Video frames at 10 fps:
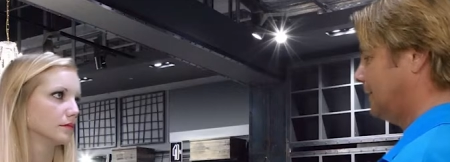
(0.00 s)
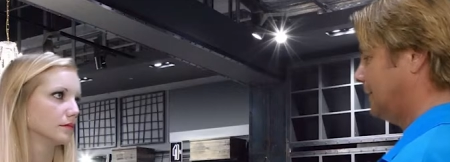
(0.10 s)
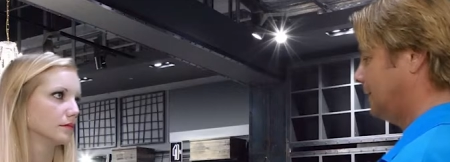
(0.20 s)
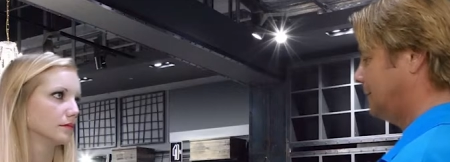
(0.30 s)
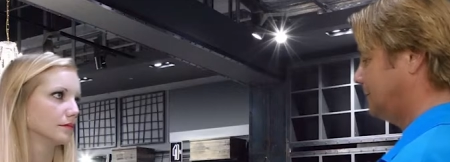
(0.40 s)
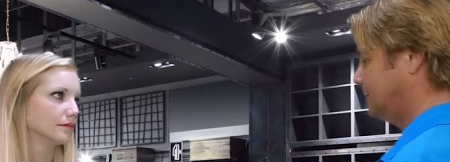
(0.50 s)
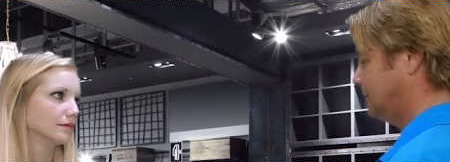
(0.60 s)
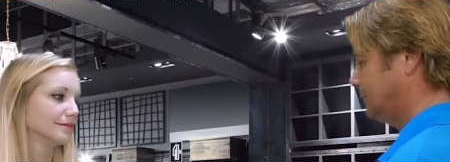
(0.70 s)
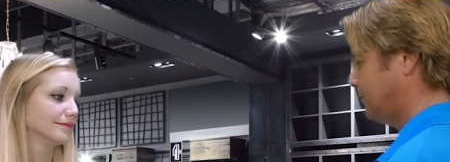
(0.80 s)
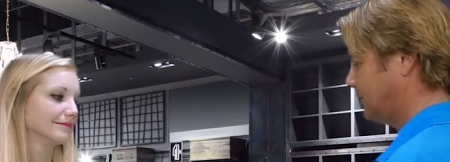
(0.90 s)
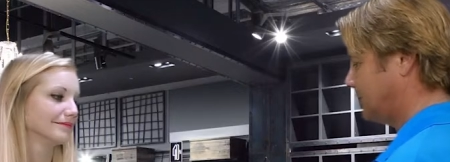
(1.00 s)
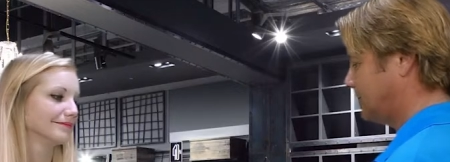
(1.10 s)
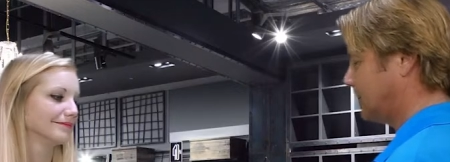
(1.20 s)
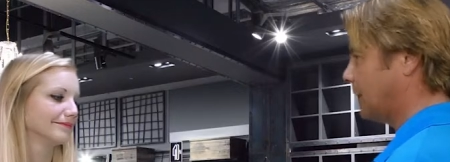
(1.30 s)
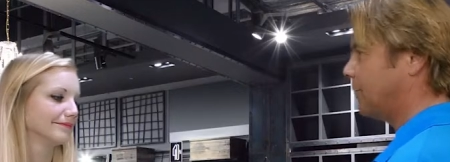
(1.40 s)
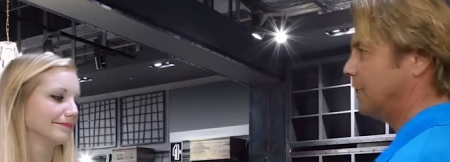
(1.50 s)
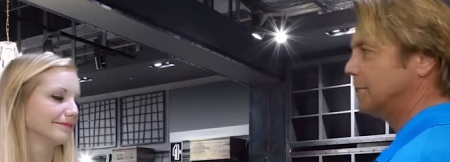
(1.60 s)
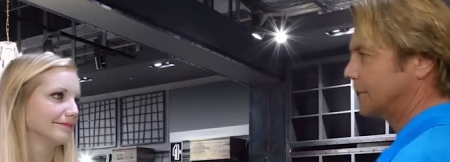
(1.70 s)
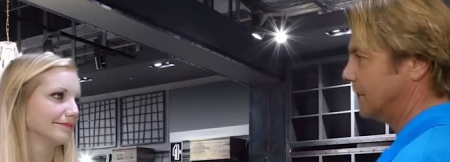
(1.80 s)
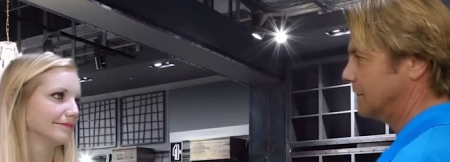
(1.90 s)
Speaker 1: I uh, bought this here a couple
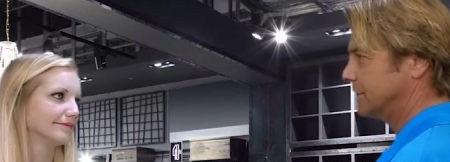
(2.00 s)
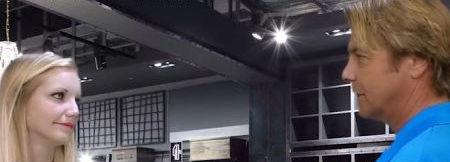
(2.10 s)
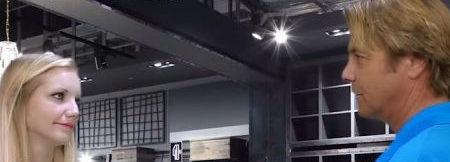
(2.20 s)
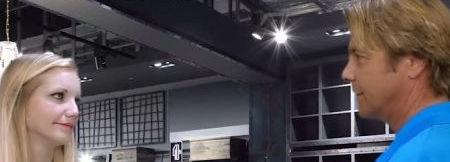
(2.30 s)
months ago and it's not